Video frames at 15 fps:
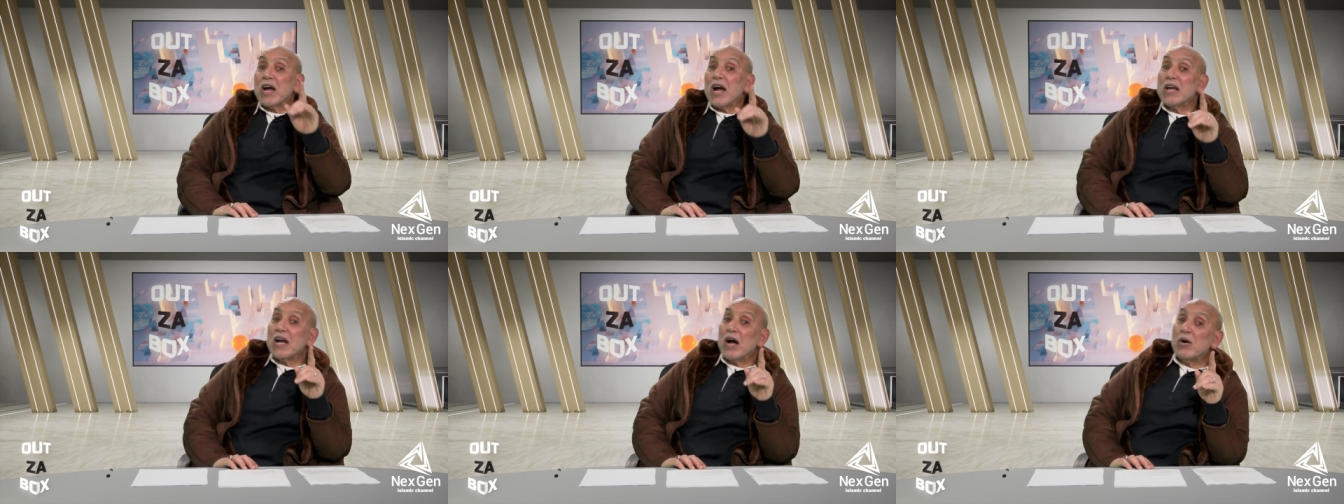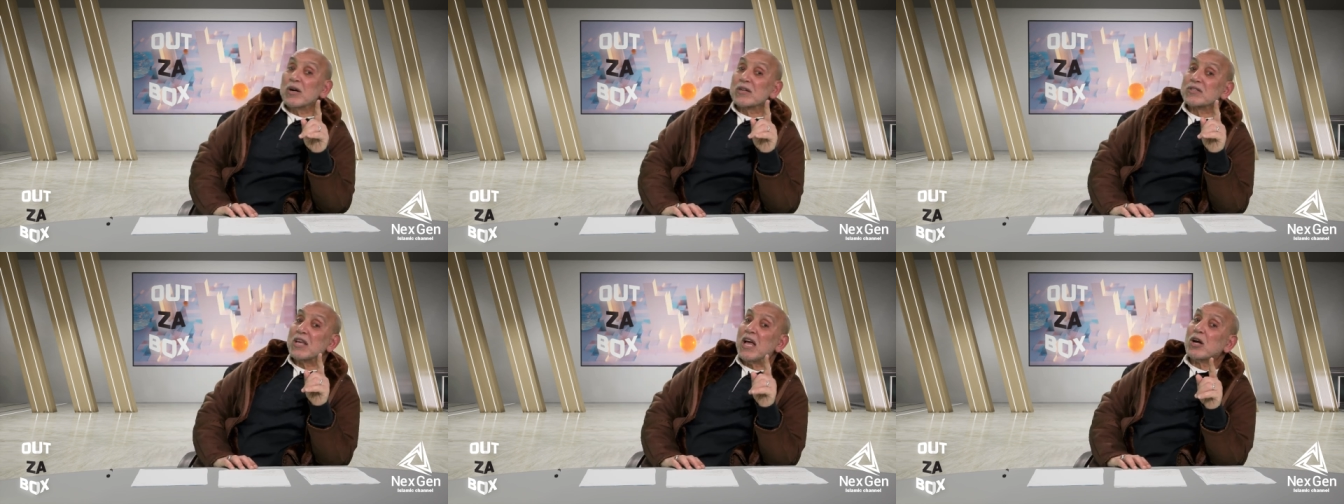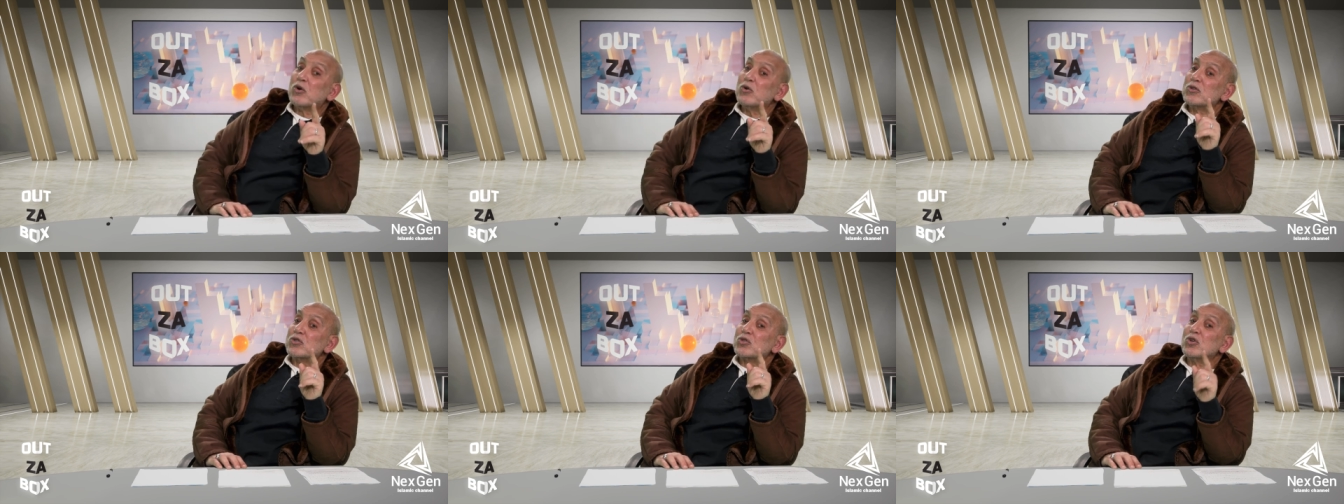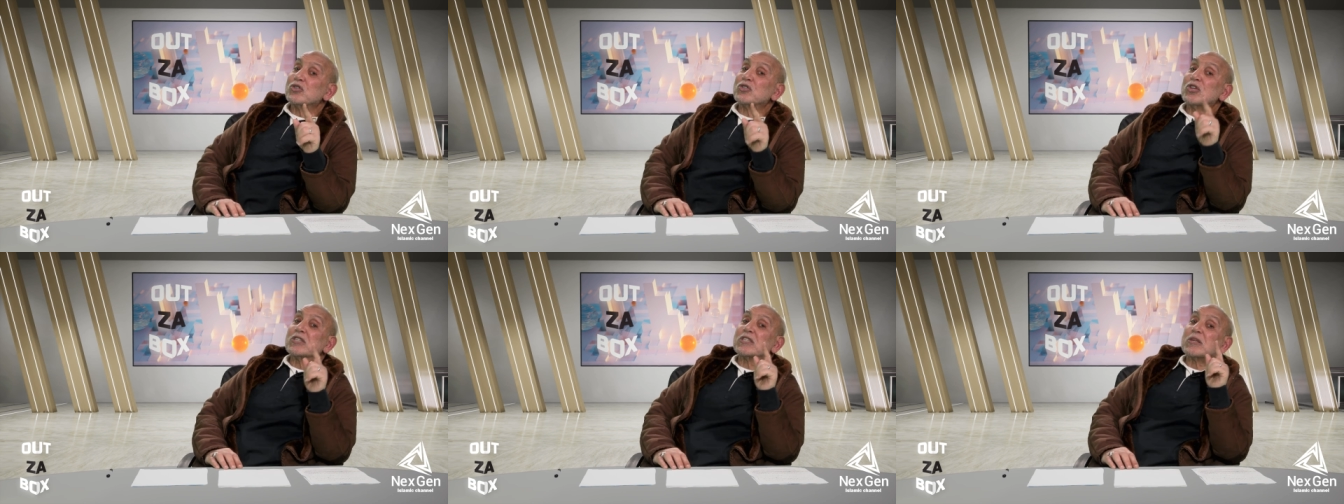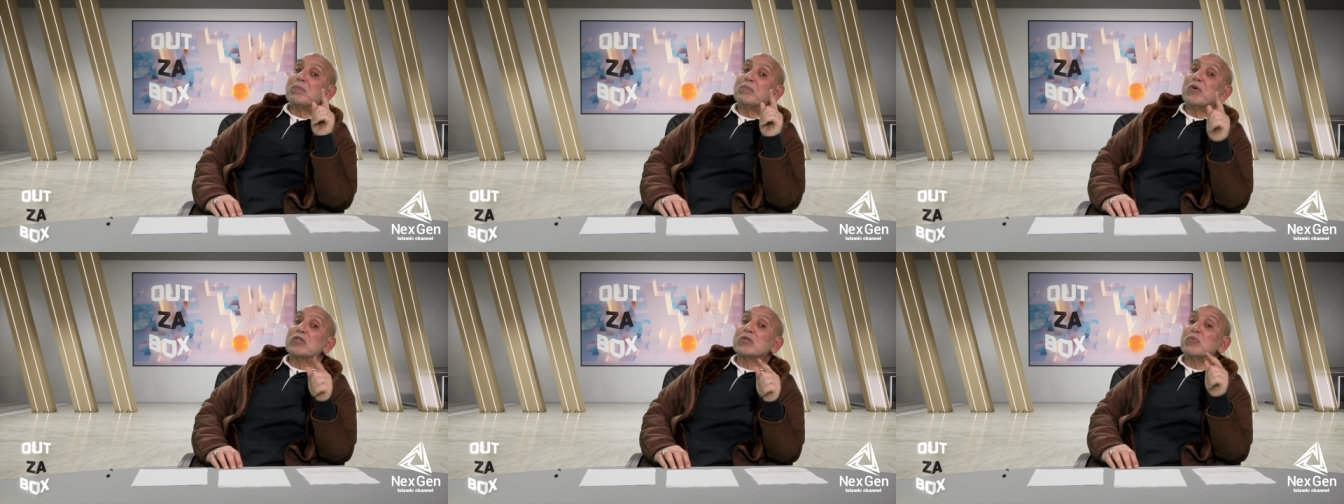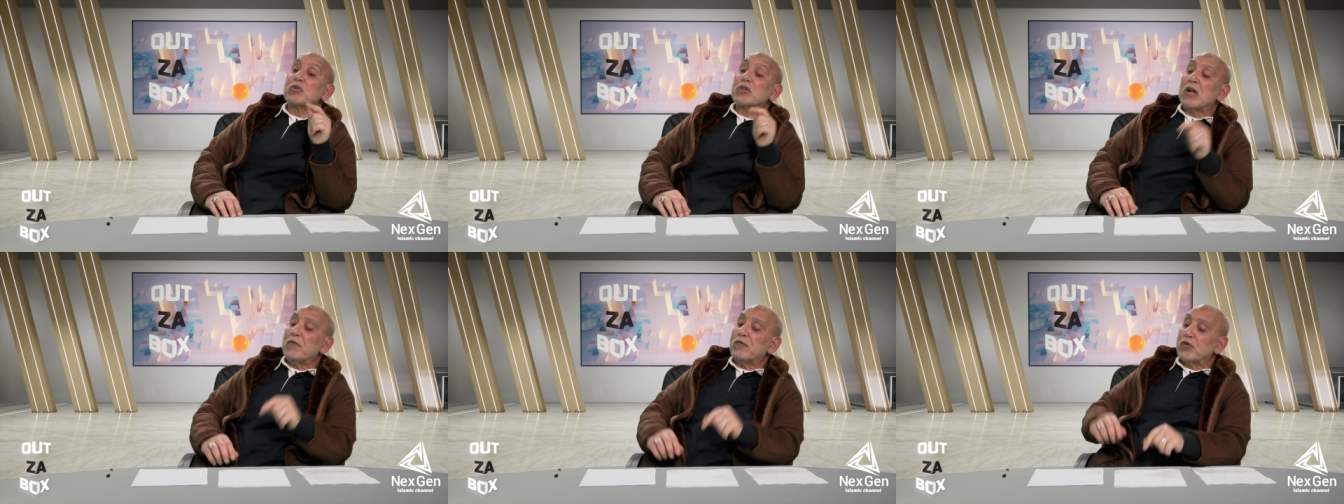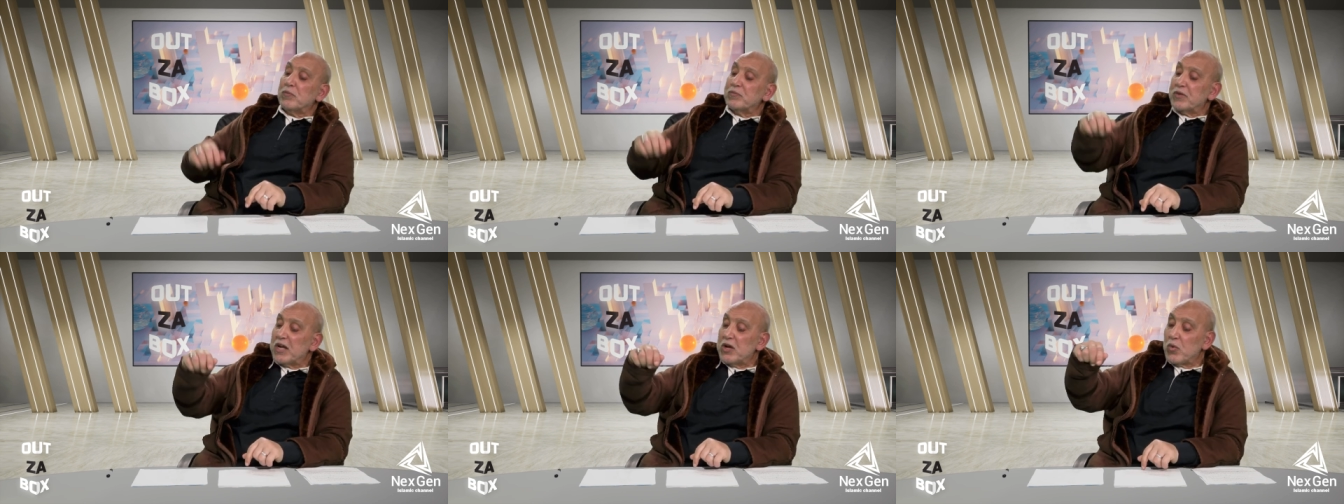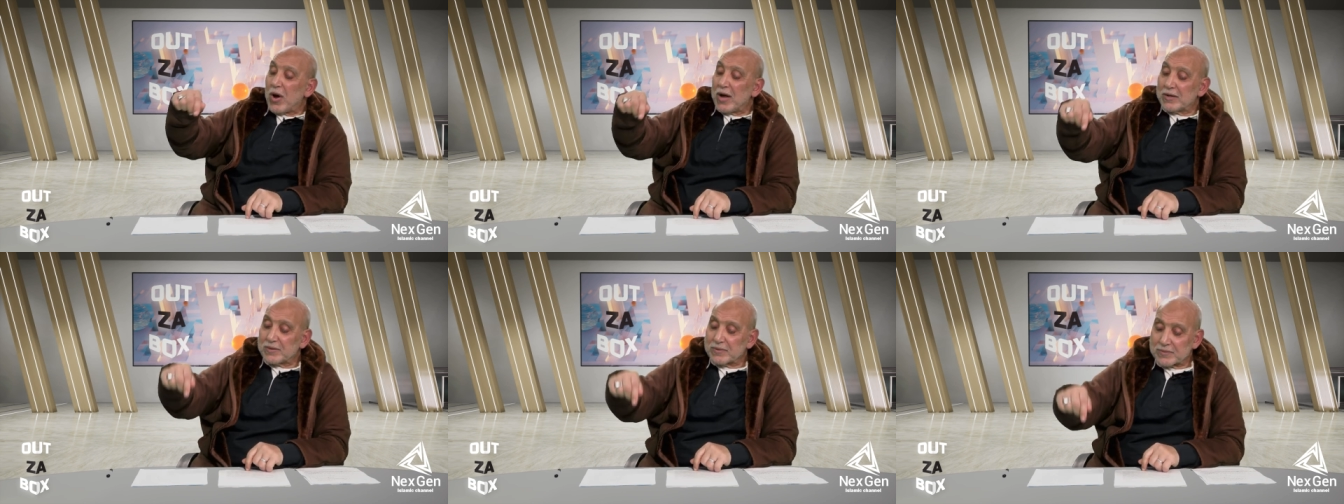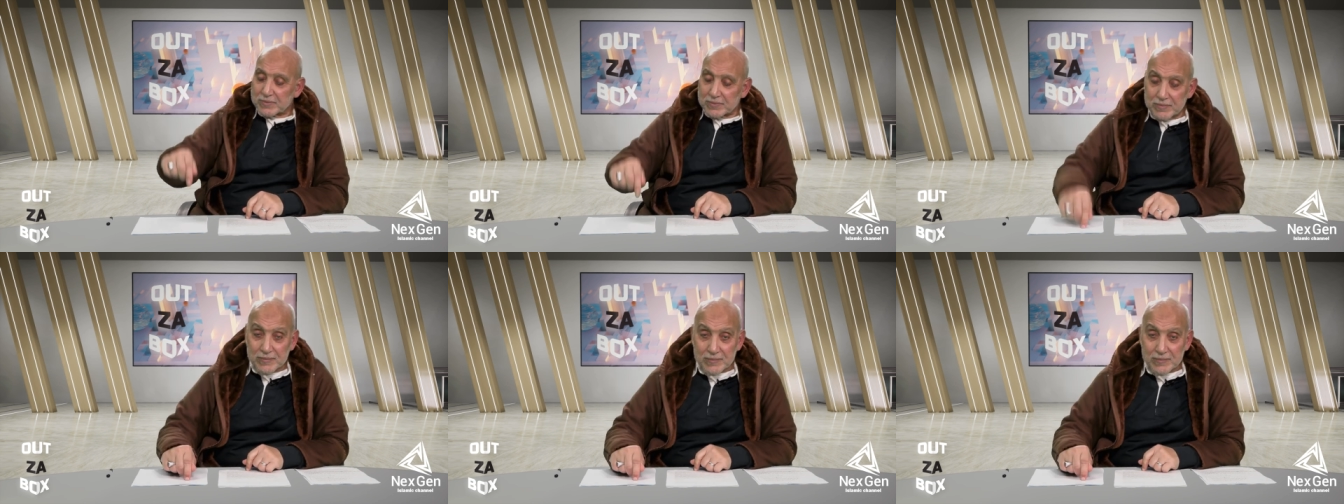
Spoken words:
try our psychosocial support program from day one.